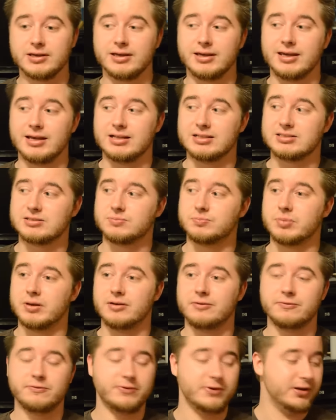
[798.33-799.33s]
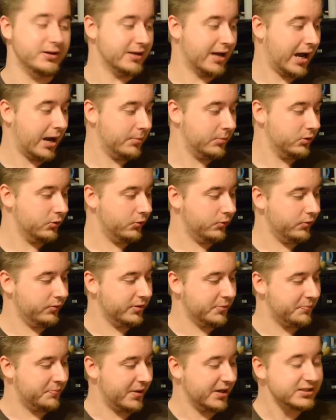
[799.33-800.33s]
It's been phenomenal.
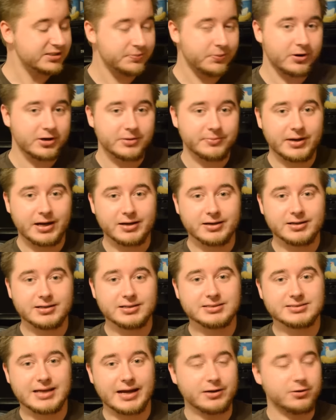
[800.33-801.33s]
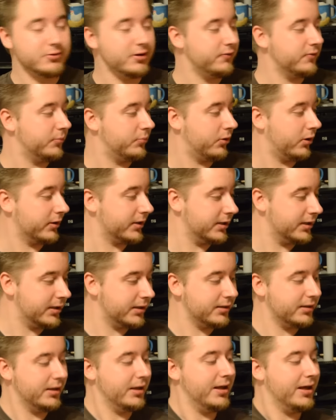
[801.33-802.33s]
The best part about it is I don't even plug it
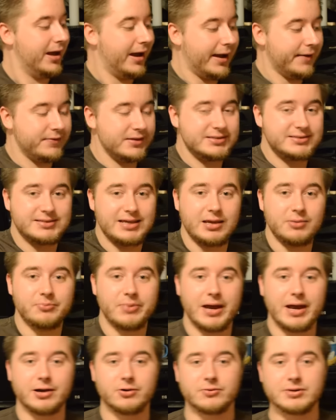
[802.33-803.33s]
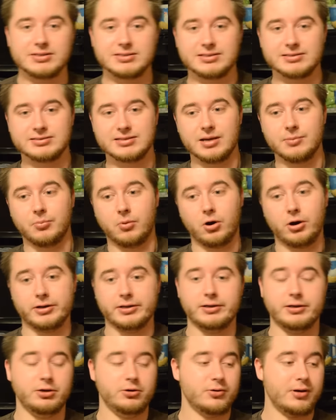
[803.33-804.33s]
in. I have the same battery since I bought
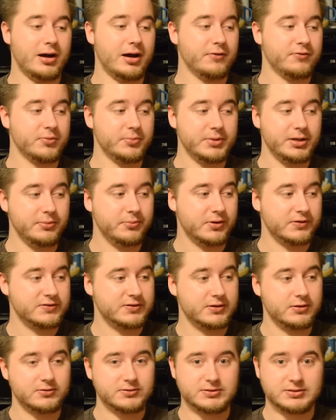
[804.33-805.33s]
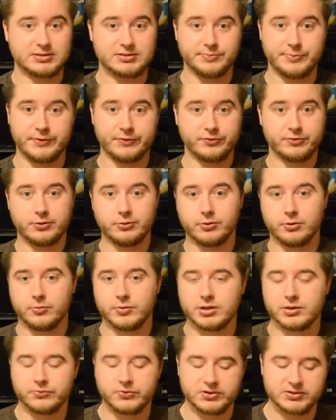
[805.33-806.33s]
it, however many months ago, 6 months ago or
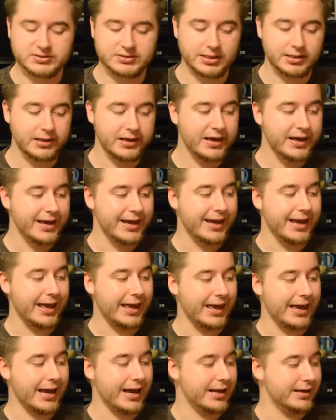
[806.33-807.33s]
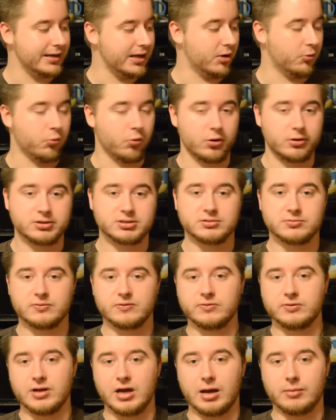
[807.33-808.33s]
whatever he said, and it works
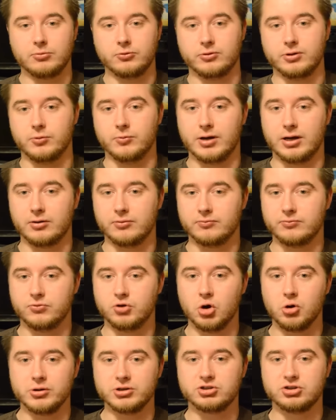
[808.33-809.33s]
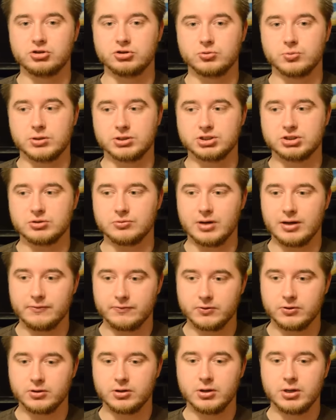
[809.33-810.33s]
phenomenally well. No issues
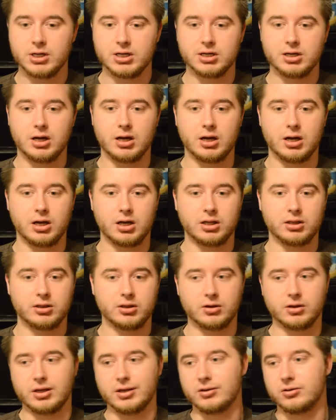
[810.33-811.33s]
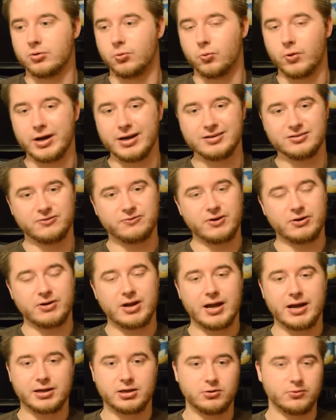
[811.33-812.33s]
whatsoever. The weight is very
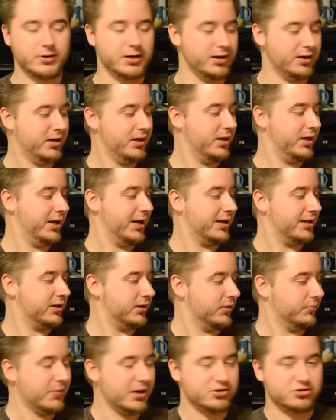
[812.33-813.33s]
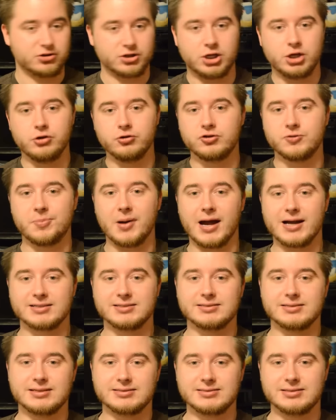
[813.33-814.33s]
accurate. It can measure huge
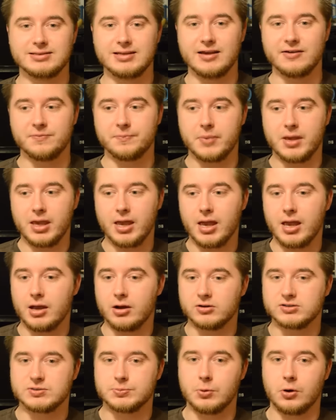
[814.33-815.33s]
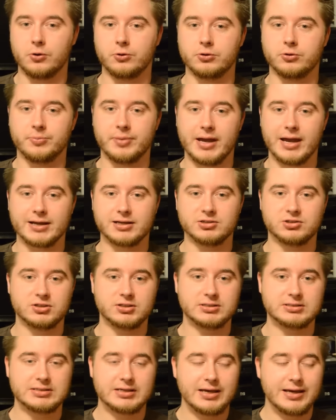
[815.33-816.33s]
boxes I send to FBA or small little
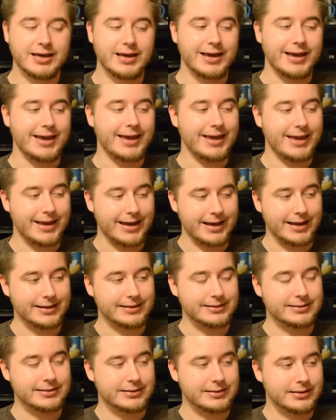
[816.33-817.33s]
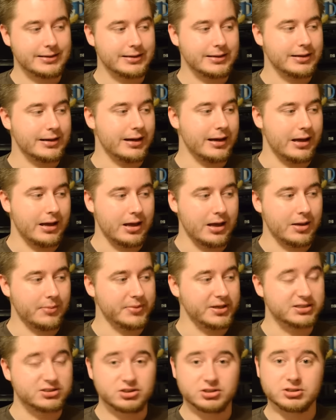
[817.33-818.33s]
packages, and
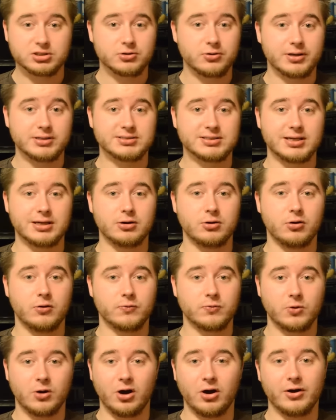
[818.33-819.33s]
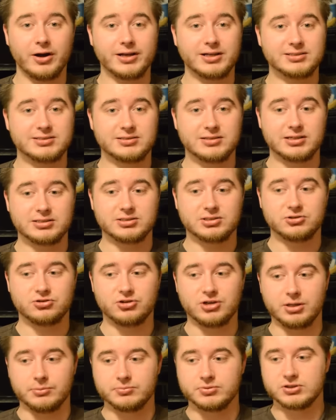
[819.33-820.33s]
it's just a great scale overall, and it's nice and cheap.